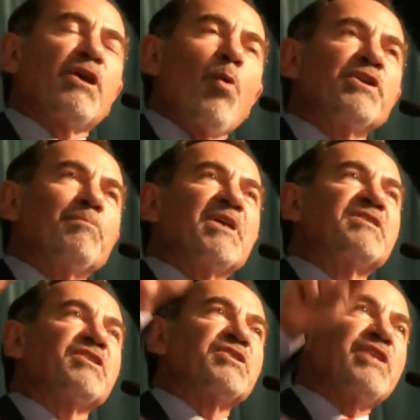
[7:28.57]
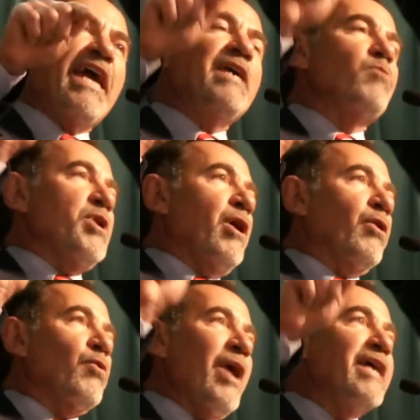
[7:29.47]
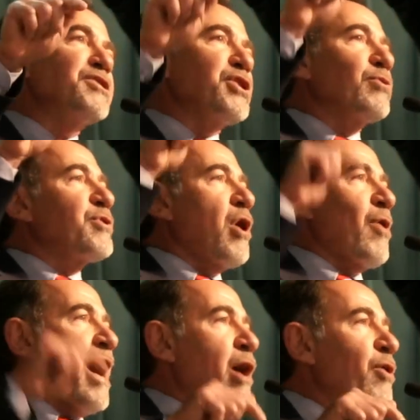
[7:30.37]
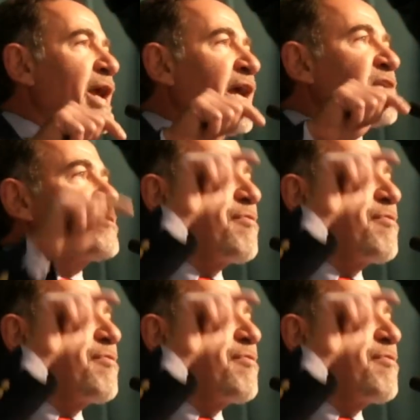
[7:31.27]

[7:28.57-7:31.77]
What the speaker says: going to be sustained when our grandchildren are our age.